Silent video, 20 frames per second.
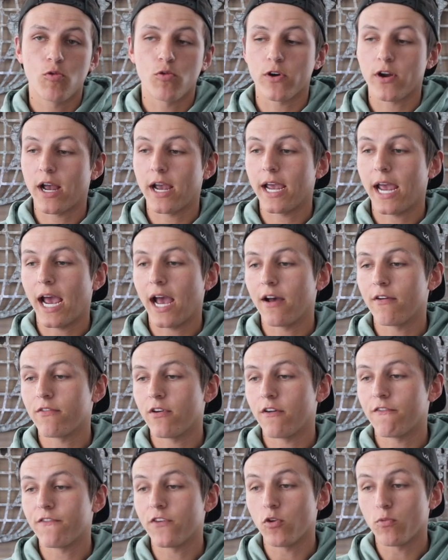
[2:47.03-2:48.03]
where I have
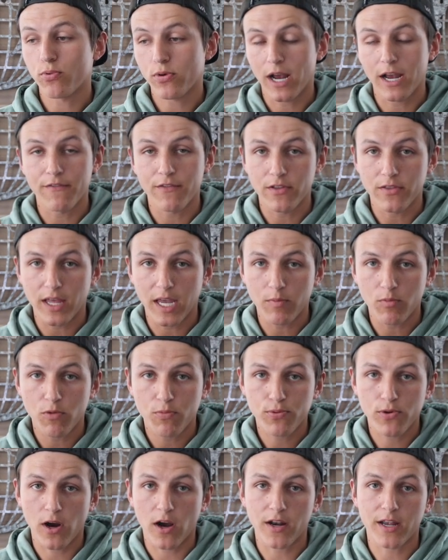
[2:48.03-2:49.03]
a few private
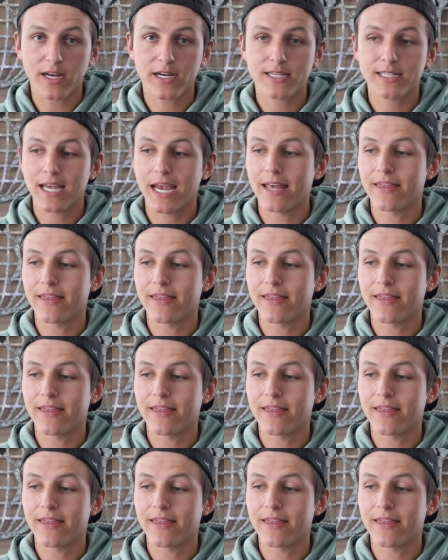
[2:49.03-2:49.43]
label products,